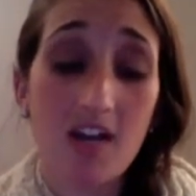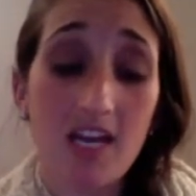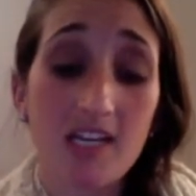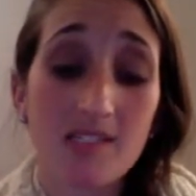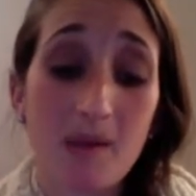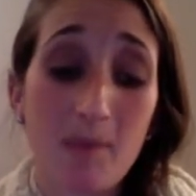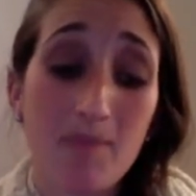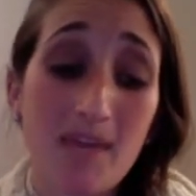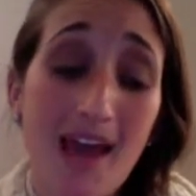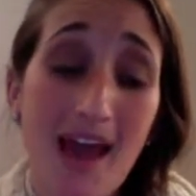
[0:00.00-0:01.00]
is
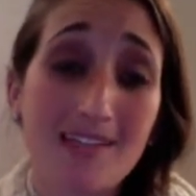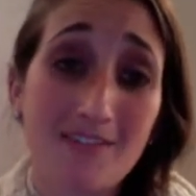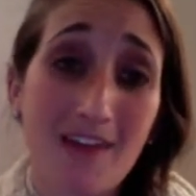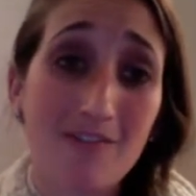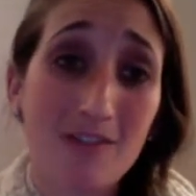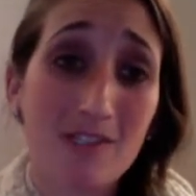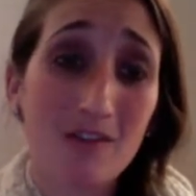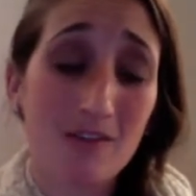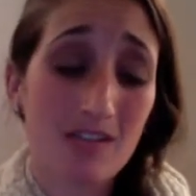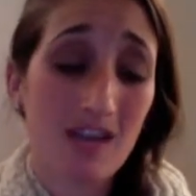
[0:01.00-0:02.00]
be active every
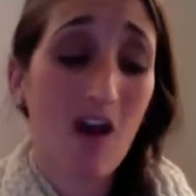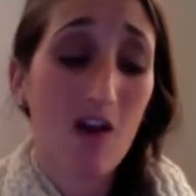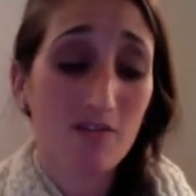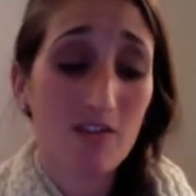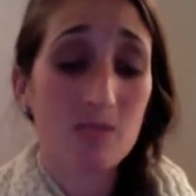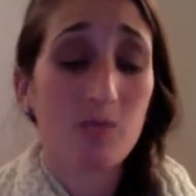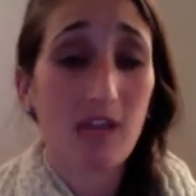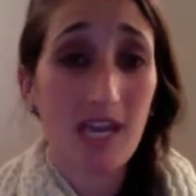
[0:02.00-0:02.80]
single day on Facebook